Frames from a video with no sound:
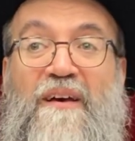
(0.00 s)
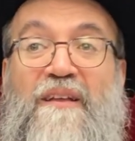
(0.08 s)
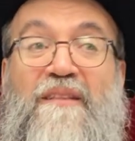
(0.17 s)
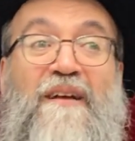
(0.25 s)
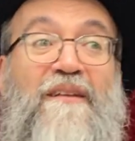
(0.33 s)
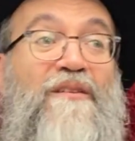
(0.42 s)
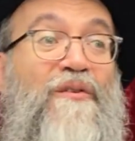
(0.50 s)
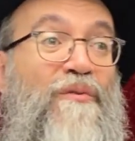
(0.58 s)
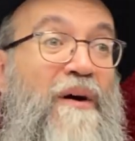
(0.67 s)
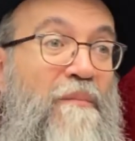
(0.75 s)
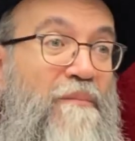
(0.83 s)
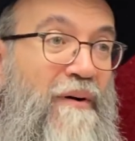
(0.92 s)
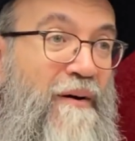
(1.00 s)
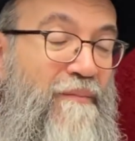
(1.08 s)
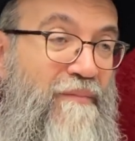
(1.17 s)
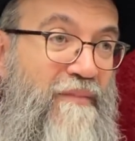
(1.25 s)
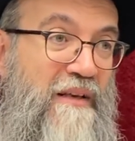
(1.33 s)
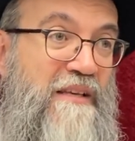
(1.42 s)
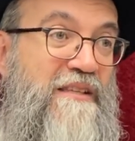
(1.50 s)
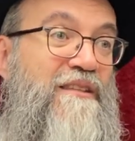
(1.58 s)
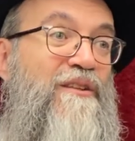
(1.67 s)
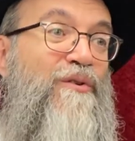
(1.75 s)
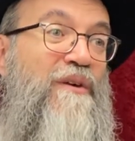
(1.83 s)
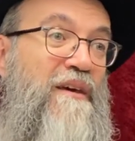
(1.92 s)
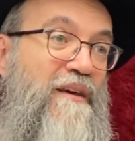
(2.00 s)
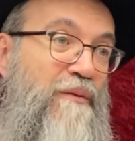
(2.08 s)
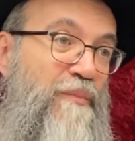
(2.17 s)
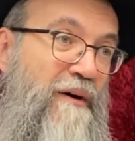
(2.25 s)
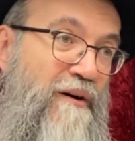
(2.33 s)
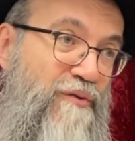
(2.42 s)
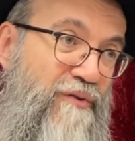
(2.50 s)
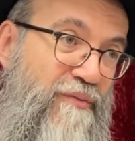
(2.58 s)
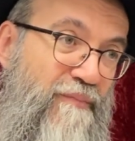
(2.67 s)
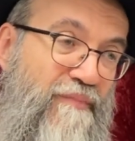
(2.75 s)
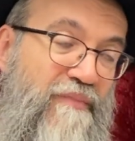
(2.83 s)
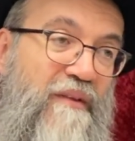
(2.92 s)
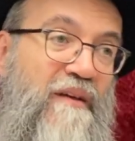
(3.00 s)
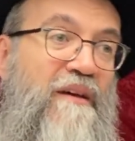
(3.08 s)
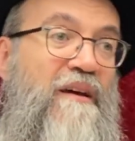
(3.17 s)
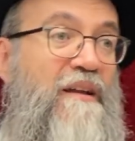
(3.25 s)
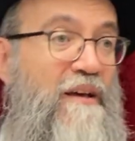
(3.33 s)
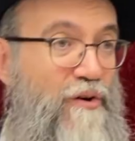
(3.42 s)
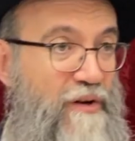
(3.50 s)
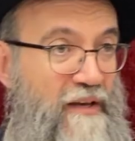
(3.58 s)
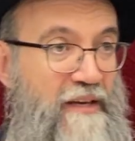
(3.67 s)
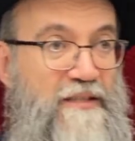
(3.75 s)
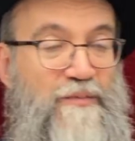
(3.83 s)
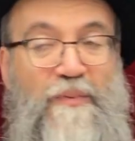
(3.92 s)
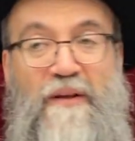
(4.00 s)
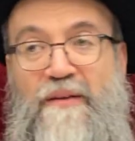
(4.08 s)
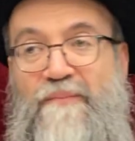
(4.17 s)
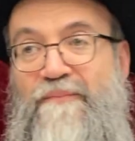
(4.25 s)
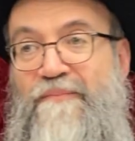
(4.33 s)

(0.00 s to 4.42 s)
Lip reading: that the Rambam is talking about. And I'm gonna explain.